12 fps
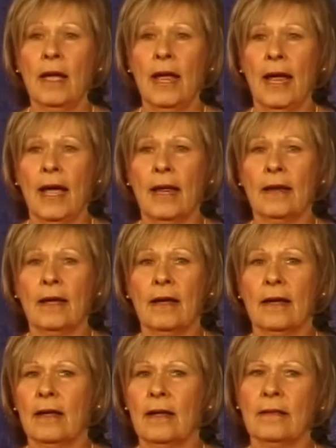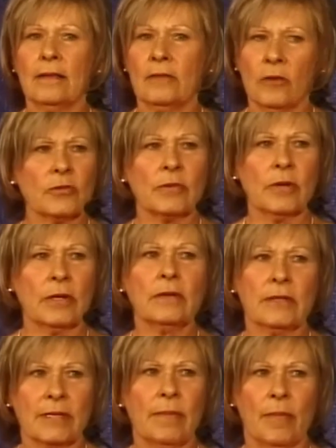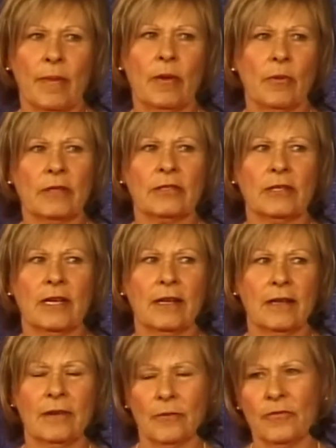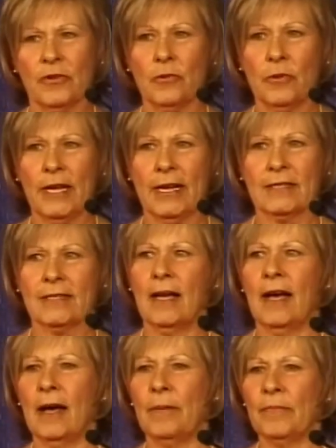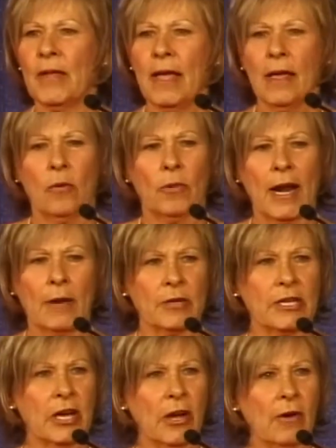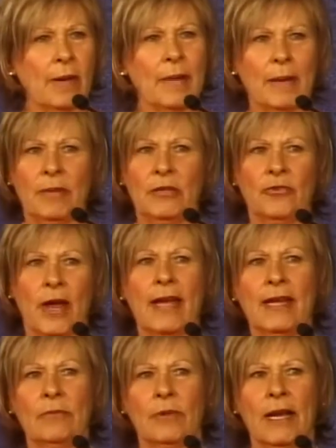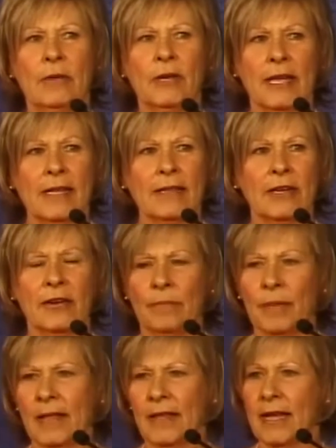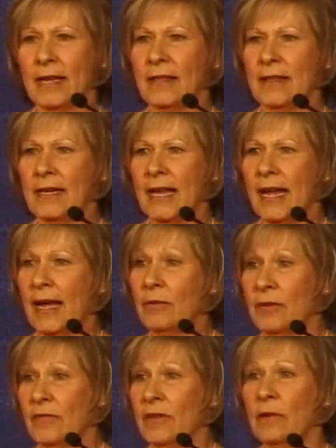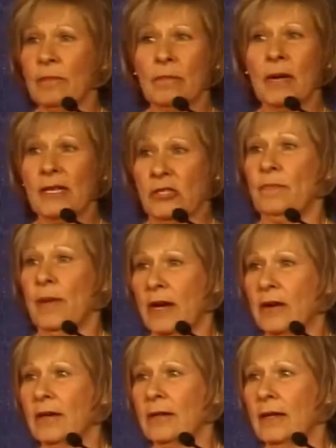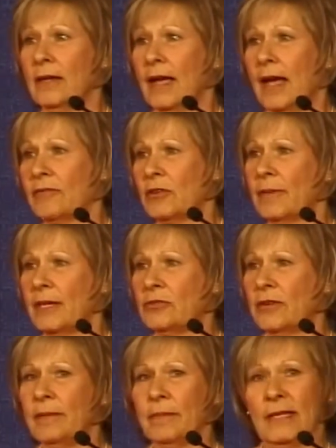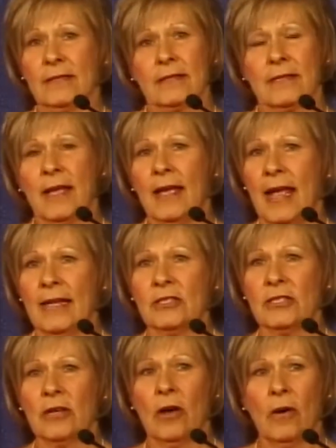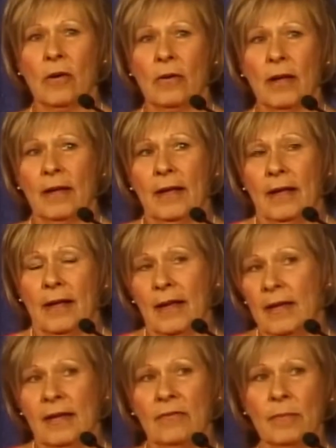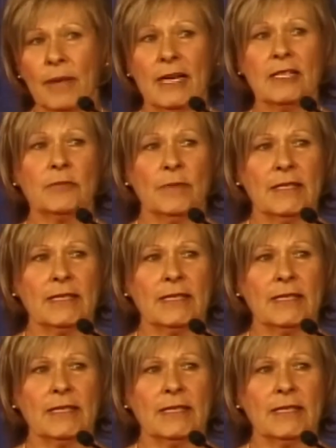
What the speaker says: and those were some of my worst few weeks. When I would go, I might be dragging when I would get there, and by the end of the day, I would feel much better after my treatments. And so even my husband